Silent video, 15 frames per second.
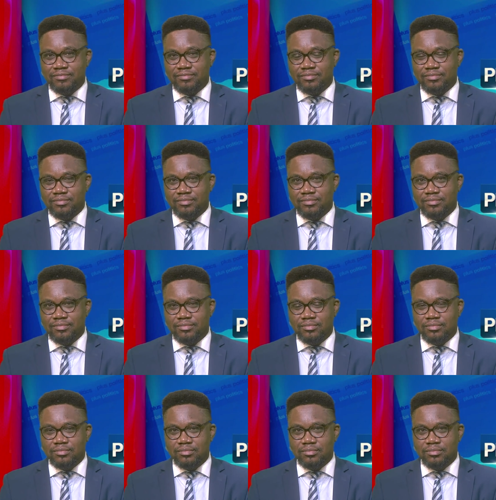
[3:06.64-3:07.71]

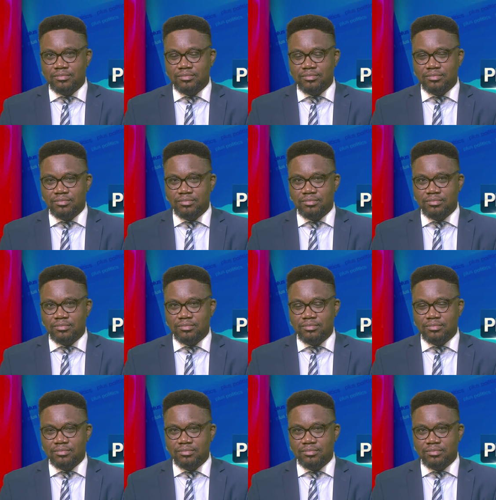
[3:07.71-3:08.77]

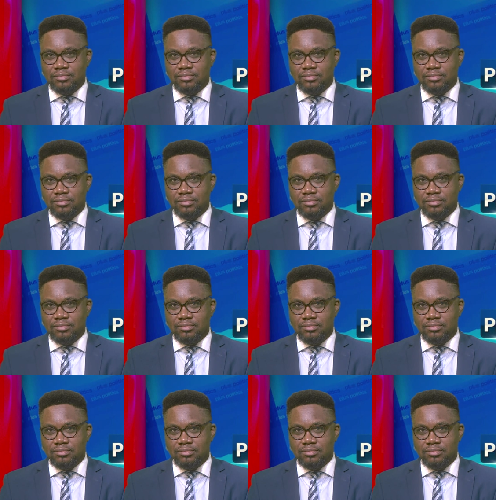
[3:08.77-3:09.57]
(silence)